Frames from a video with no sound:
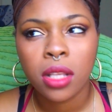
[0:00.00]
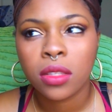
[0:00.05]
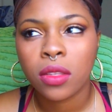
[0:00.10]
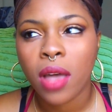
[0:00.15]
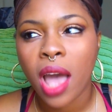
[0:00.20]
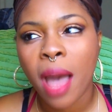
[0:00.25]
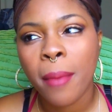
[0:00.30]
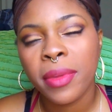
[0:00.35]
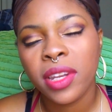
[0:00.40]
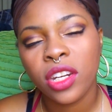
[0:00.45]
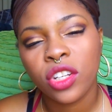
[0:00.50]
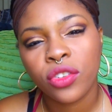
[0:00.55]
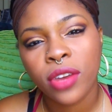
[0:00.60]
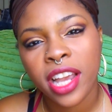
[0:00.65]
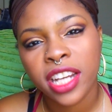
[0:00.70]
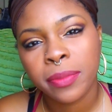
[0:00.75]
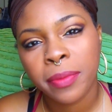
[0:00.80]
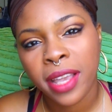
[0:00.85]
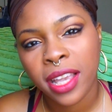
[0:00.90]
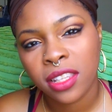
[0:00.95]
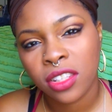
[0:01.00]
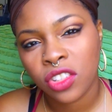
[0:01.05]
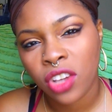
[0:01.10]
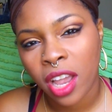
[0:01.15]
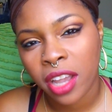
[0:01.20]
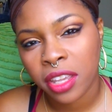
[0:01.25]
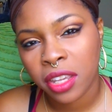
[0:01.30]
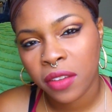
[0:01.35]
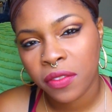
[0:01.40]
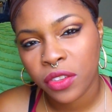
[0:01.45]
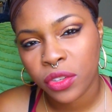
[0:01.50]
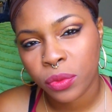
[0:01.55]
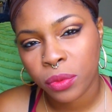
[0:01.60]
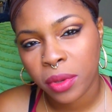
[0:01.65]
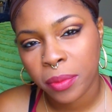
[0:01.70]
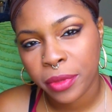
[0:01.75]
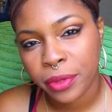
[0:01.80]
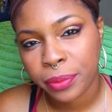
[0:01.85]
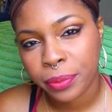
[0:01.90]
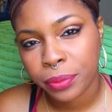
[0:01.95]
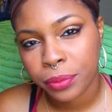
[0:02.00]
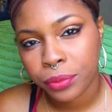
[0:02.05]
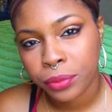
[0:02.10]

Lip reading: So how many trash bags did y'all give this woman?